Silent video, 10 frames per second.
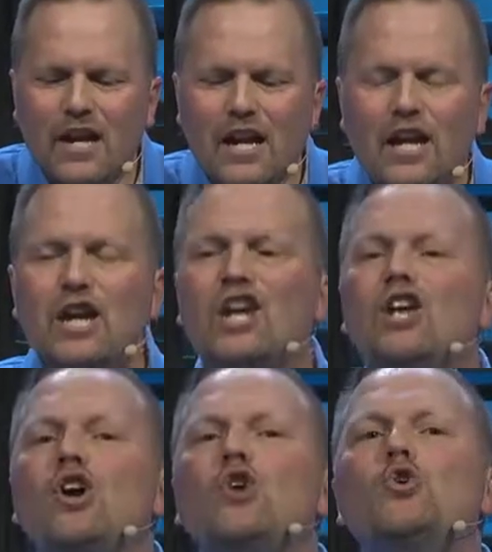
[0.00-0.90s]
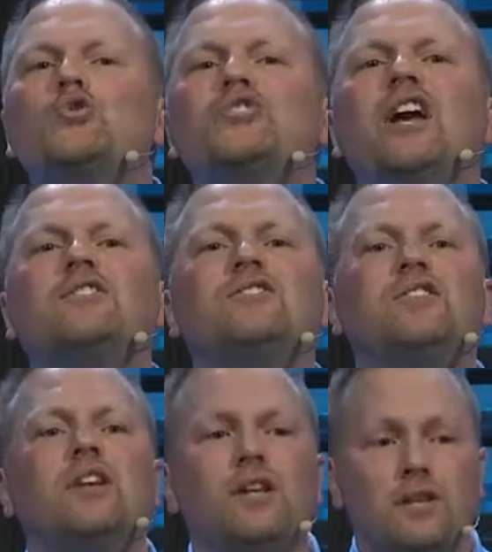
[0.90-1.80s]
He who sets
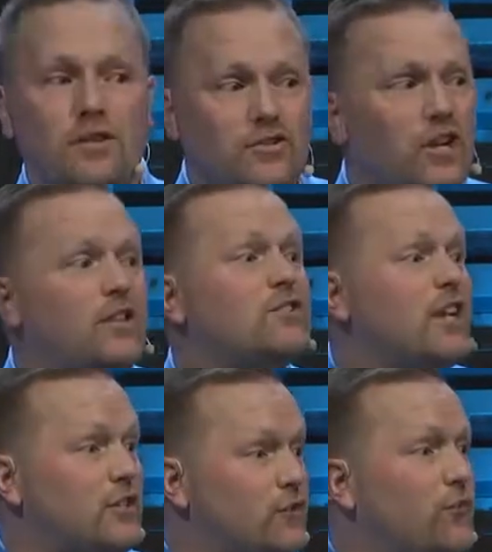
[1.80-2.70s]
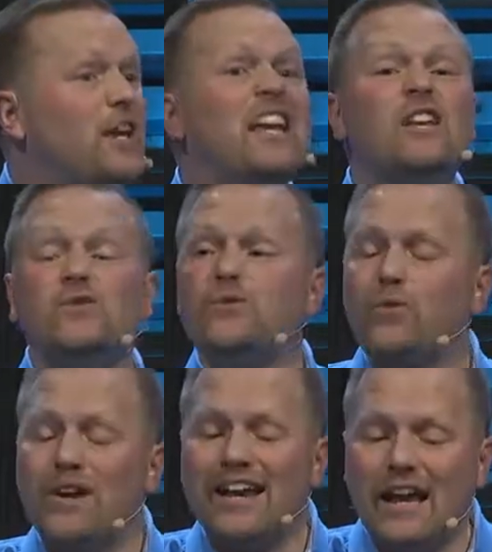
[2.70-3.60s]
the Son sets free is
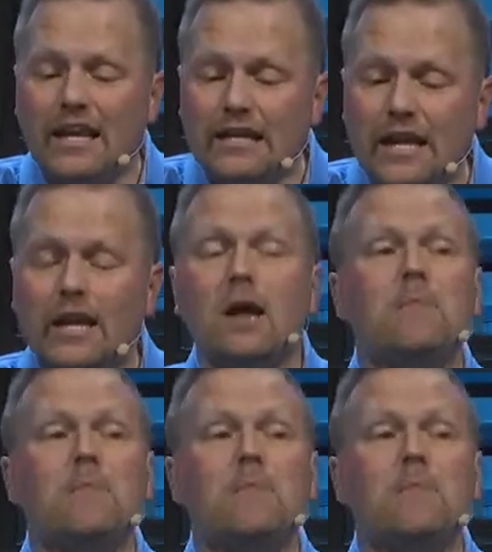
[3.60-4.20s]
free indeed.